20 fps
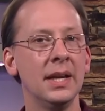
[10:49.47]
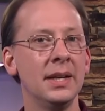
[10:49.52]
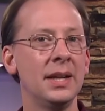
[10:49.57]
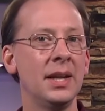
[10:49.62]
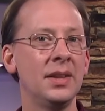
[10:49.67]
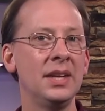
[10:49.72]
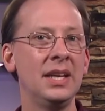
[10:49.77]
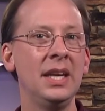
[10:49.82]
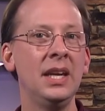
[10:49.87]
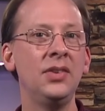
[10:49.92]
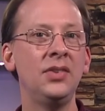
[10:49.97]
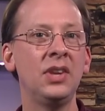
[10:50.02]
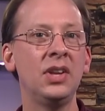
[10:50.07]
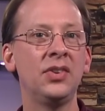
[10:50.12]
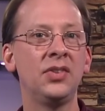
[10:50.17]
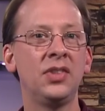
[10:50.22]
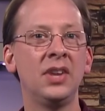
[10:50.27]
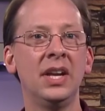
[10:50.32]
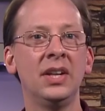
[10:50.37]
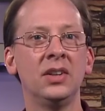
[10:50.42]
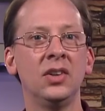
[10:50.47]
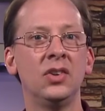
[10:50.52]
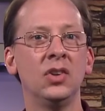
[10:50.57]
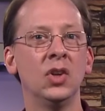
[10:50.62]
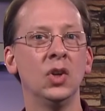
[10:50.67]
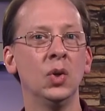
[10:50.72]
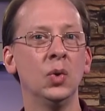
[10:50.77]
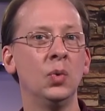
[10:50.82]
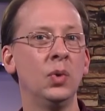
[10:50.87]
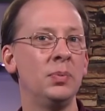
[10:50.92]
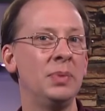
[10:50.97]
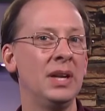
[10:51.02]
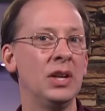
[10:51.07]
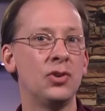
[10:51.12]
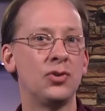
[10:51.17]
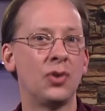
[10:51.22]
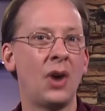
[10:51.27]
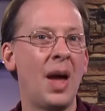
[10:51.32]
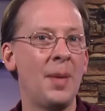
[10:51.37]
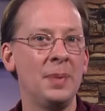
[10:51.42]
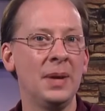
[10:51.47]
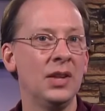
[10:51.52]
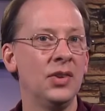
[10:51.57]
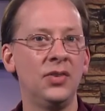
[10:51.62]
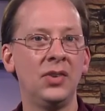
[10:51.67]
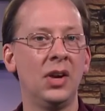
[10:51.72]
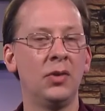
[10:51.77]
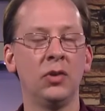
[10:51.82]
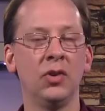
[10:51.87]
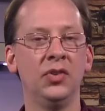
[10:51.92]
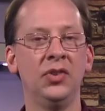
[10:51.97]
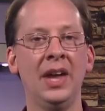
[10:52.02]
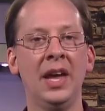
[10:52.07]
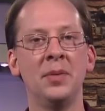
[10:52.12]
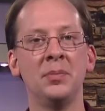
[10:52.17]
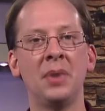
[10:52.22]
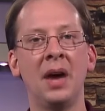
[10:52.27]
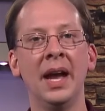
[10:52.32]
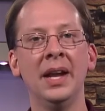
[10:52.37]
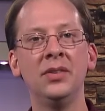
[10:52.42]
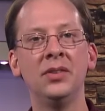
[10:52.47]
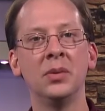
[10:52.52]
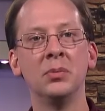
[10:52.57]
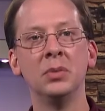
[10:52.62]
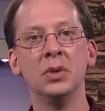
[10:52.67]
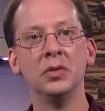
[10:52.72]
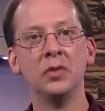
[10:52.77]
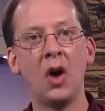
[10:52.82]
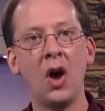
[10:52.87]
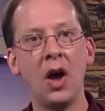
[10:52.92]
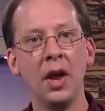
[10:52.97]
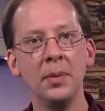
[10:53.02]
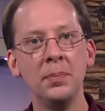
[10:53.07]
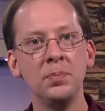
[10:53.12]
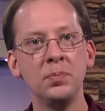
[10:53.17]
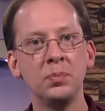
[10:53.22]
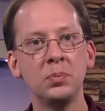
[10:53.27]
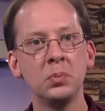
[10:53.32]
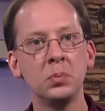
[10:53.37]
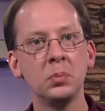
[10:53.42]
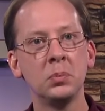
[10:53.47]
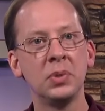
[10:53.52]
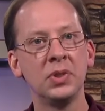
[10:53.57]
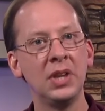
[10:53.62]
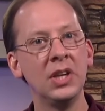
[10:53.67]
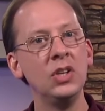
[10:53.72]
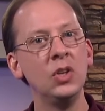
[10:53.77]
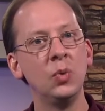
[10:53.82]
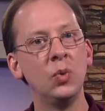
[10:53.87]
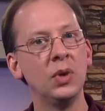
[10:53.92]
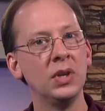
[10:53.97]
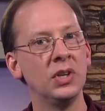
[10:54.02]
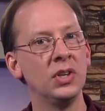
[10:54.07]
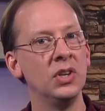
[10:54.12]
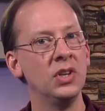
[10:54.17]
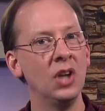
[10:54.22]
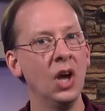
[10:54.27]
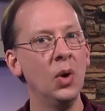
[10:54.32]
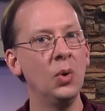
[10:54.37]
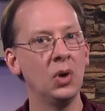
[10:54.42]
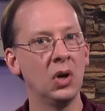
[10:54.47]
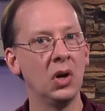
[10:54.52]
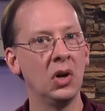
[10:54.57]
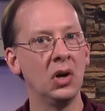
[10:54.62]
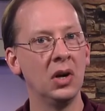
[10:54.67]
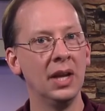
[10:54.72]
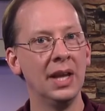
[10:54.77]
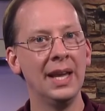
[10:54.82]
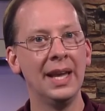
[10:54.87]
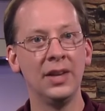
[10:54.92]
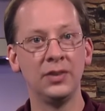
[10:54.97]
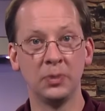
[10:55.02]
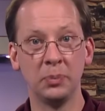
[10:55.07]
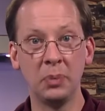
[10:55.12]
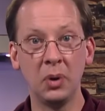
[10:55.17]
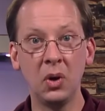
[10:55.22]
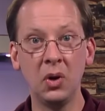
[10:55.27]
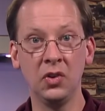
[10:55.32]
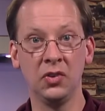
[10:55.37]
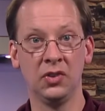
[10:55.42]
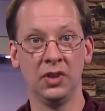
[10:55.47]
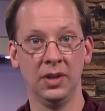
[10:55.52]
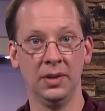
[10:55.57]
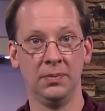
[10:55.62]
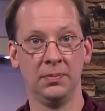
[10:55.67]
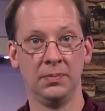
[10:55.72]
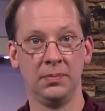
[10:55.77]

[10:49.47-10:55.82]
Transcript: Now, the easiest thing to do would be to drop in several sound bites and move on, but then you wouldn't know her as a person.